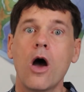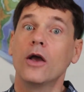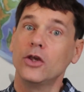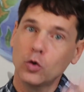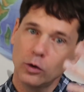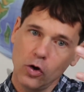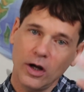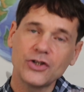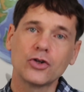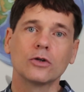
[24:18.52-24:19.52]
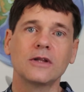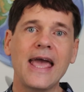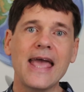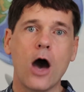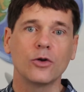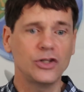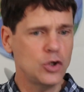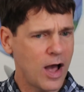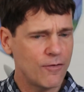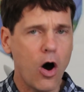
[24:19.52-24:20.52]
You look at your layout. You
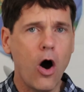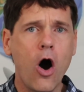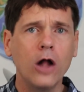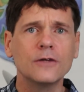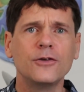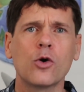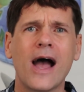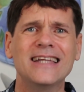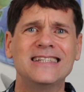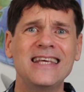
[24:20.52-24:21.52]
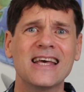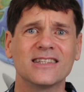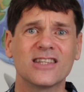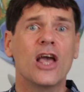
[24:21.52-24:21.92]
have all of your ideas.